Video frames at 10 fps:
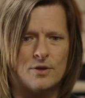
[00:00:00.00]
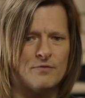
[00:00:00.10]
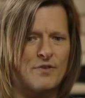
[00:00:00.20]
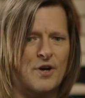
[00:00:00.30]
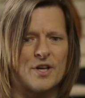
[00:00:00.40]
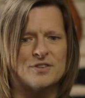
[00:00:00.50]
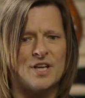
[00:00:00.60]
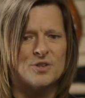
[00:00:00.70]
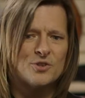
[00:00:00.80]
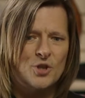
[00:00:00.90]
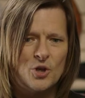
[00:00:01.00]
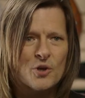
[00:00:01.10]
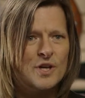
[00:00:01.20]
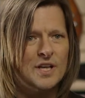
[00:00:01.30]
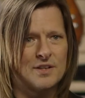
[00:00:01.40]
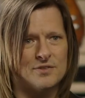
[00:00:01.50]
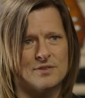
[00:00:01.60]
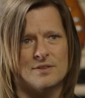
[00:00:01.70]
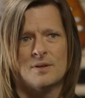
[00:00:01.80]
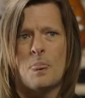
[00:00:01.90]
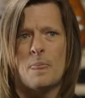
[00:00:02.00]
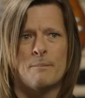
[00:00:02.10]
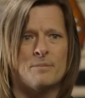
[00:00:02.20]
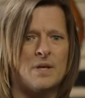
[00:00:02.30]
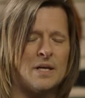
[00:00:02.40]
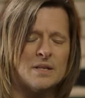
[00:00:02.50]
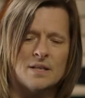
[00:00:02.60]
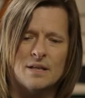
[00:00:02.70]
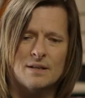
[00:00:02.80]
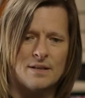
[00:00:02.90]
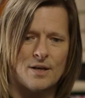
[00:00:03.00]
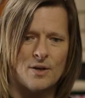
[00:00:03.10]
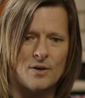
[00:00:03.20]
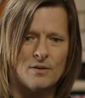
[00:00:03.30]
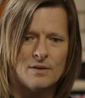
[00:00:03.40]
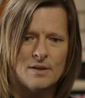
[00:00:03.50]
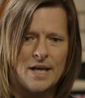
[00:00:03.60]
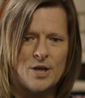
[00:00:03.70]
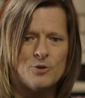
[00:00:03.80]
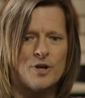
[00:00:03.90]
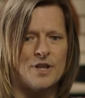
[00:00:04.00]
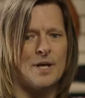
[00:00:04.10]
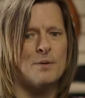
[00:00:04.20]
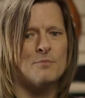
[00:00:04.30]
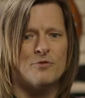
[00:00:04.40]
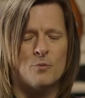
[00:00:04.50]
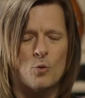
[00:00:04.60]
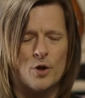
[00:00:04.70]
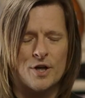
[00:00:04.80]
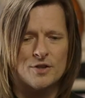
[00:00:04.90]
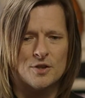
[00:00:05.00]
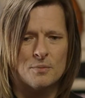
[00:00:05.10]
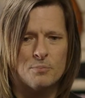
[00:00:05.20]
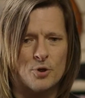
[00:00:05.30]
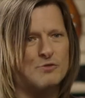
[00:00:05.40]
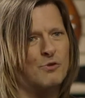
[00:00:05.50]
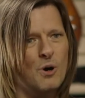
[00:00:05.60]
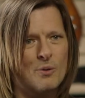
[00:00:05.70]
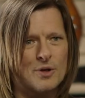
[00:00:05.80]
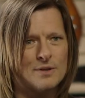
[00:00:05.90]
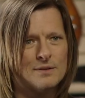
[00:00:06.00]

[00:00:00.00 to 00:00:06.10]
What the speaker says: various insecurities and things that are hindering them from wanting to push forward.